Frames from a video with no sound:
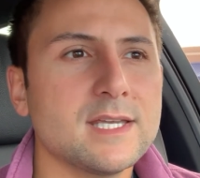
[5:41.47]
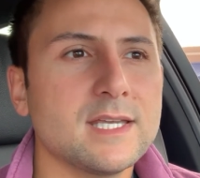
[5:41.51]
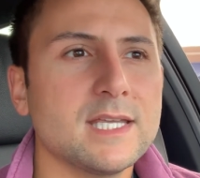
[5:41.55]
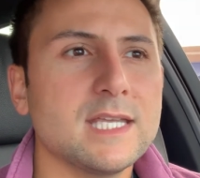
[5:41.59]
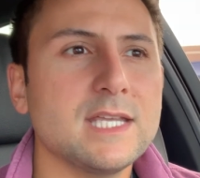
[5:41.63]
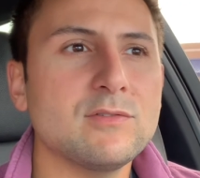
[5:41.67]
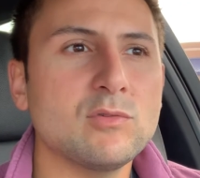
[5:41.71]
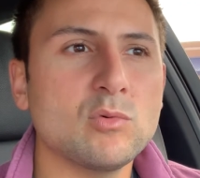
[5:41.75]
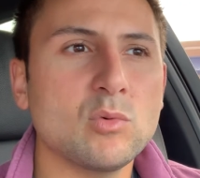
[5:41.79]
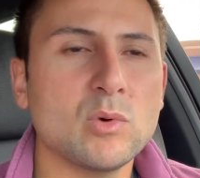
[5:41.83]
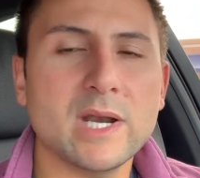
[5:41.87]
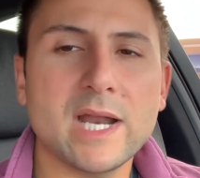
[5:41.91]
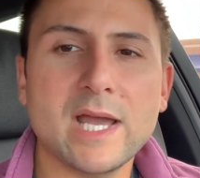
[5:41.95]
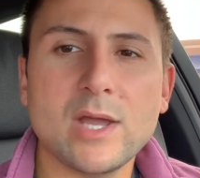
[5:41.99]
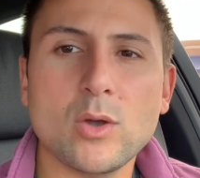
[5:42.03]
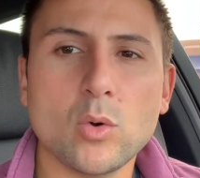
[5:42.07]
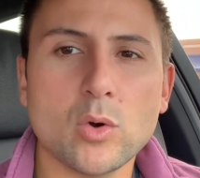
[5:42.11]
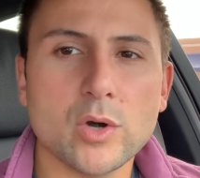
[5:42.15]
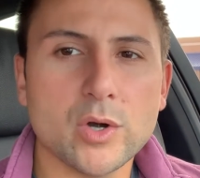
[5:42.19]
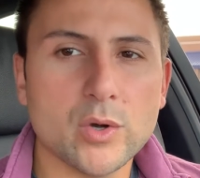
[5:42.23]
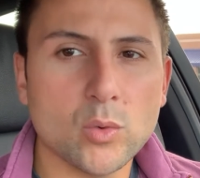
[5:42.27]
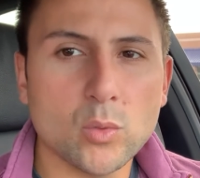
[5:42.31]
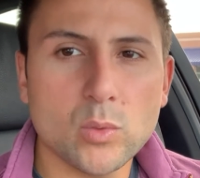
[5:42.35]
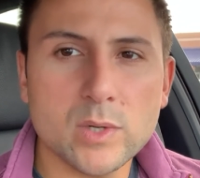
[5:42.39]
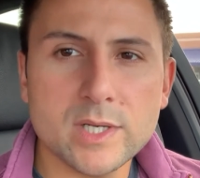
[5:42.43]
Even when I
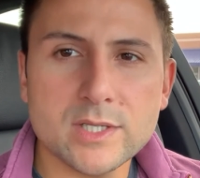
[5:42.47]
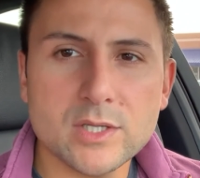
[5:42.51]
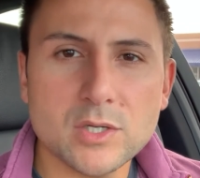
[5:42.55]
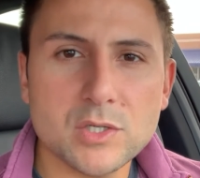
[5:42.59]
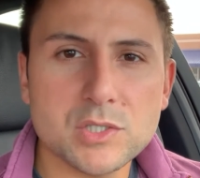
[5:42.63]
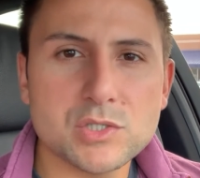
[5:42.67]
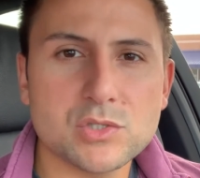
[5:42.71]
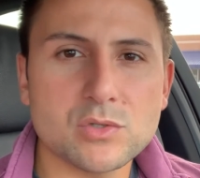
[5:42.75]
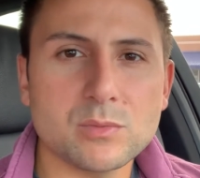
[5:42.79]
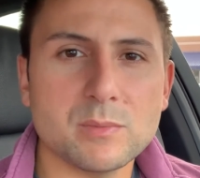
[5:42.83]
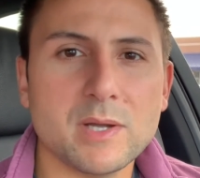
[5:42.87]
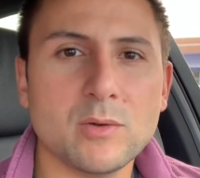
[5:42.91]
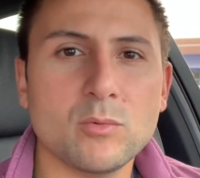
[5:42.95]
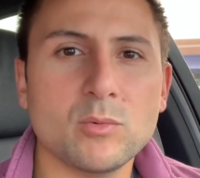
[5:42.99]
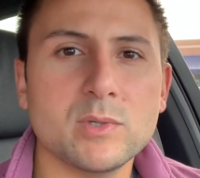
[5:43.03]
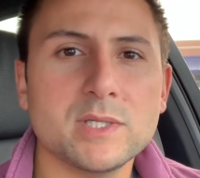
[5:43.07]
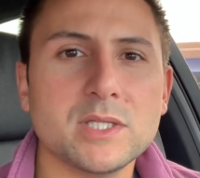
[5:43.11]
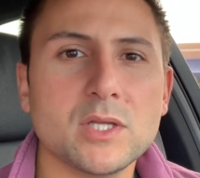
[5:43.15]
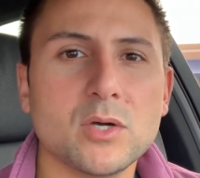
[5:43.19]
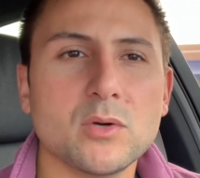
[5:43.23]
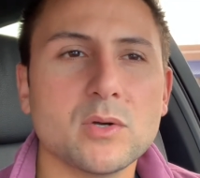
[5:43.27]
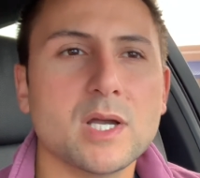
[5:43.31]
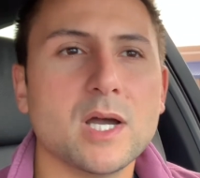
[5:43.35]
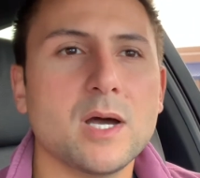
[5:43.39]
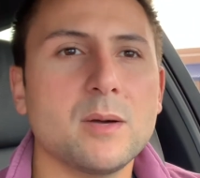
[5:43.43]
order windows through my
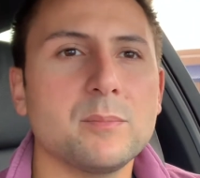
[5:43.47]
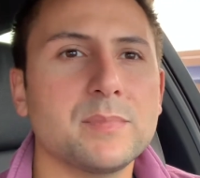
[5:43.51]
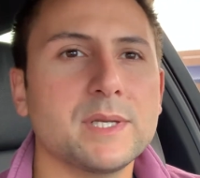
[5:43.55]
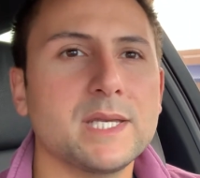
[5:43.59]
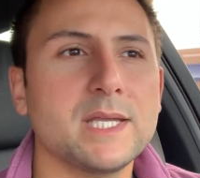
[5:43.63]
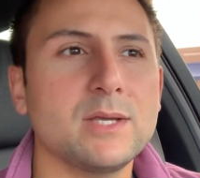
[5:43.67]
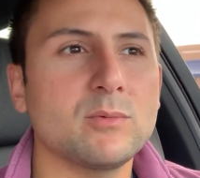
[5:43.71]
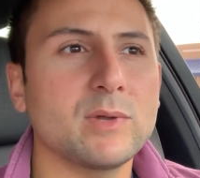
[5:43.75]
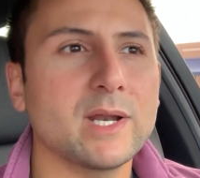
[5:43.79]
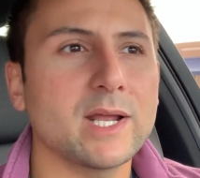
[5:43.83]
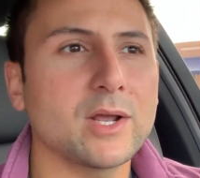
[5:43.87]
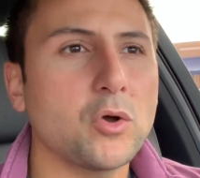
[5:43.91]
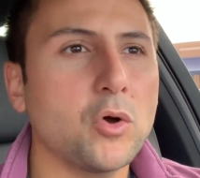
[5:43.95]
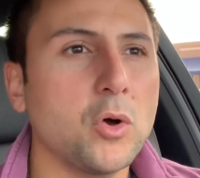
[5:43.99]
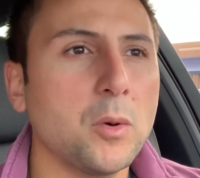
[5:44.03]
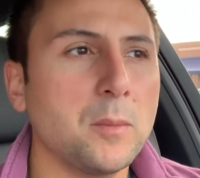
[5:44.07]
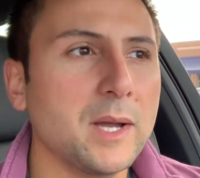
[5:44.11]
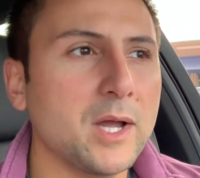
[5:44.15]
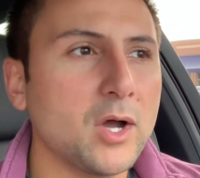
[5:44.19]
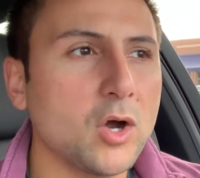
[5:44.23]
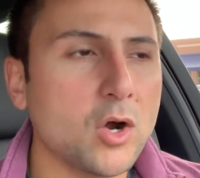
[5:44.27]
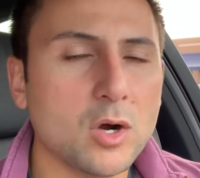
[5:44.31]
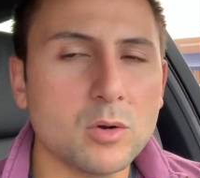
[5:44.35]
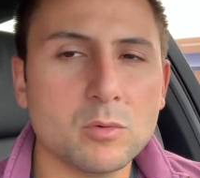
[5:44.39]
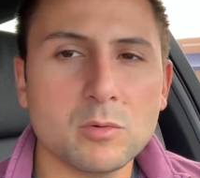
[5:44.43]
window company, when I call my
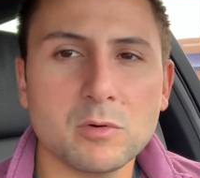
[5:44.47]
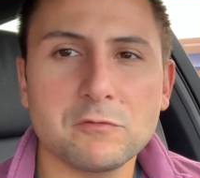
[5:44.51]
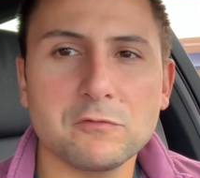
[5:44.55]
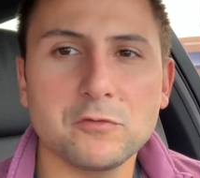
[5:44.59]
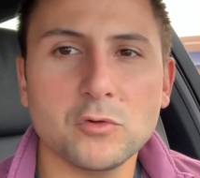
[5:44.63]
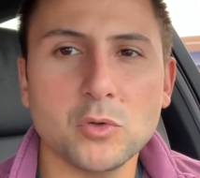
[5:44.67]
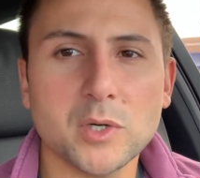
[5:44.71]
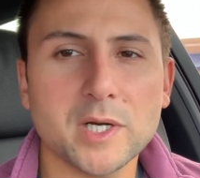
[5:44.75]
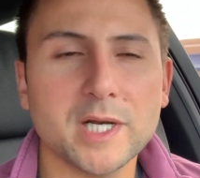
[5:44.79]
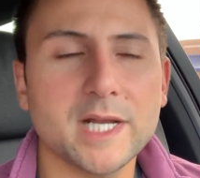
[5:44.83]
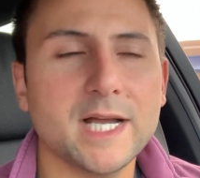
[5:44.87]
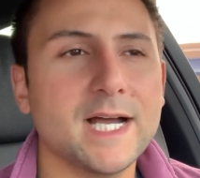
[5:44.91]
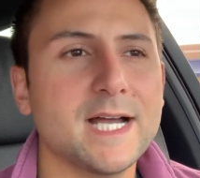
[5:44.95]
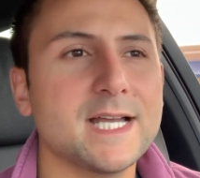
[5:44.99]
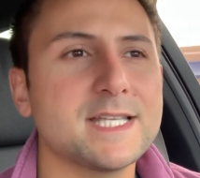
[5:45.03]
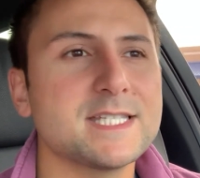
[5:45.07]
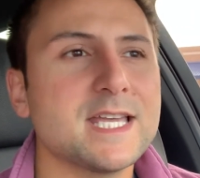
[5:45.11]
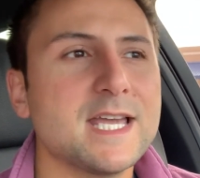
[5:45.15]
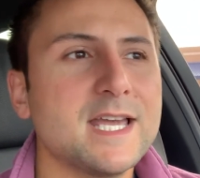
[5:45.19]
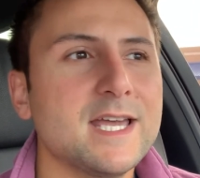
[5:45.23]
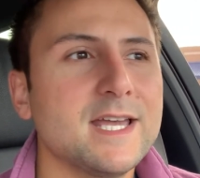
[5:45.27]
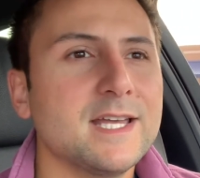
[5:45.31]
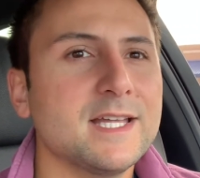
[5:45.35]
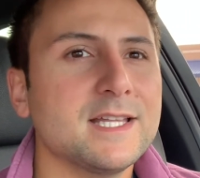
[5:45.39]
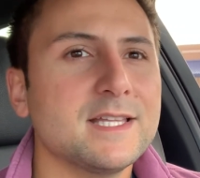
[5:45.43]
hardwood floor guys,
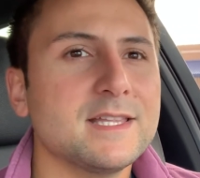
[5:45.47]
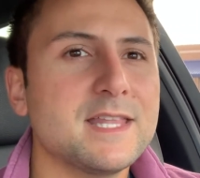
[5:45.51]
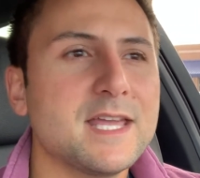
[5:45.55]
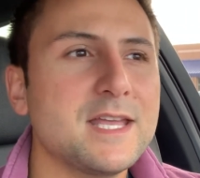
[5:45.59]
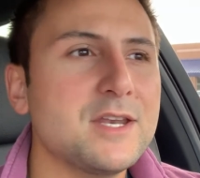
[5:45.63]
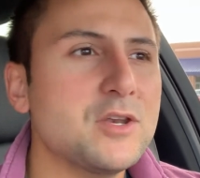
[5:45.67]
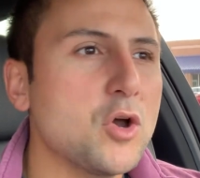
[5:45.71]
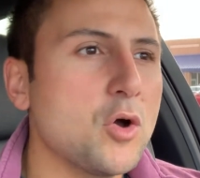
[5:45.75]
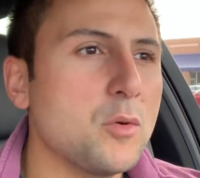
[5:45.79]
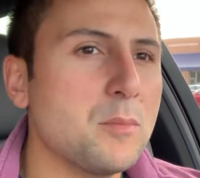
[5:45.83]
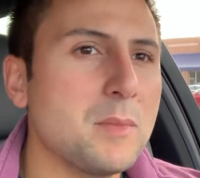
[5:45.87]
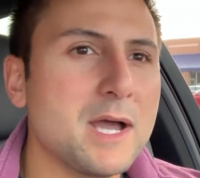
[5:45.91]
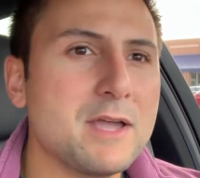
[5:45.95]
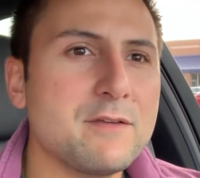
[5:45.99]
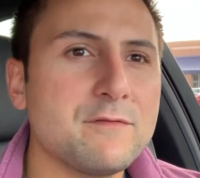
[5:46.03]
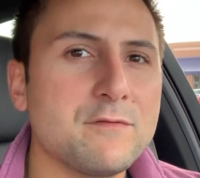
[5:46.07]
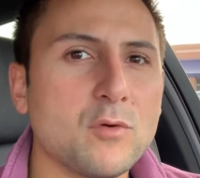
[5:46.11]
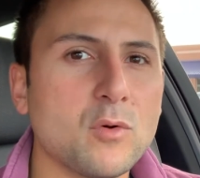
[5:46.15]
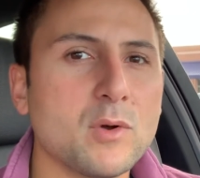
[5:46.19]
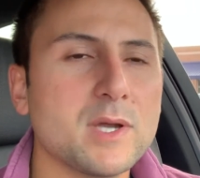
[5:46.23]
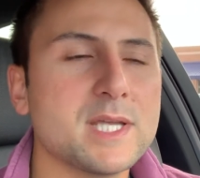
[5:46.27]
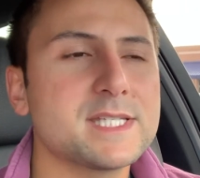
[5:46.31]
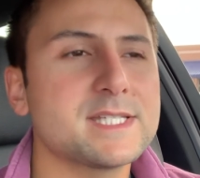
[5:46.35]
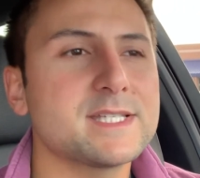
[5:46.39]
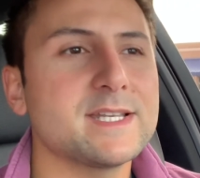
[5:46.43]
they know my
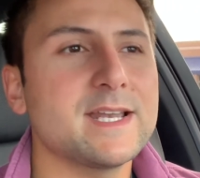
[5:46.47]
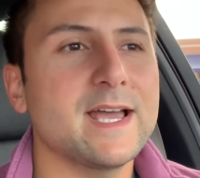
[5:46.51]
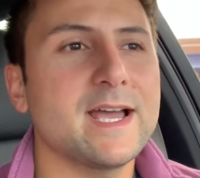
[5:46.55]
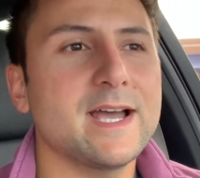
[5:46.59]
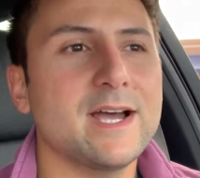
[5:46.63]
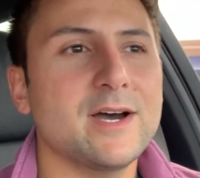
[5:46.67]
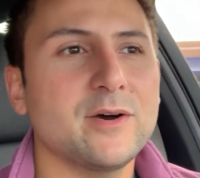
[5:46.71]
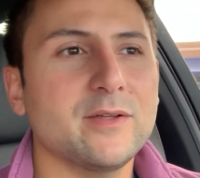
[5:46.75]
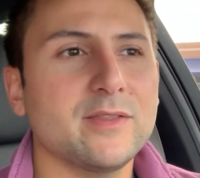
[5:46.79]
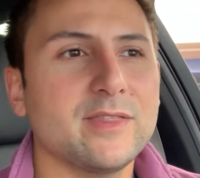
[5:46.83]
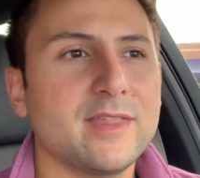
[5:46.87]
voice now.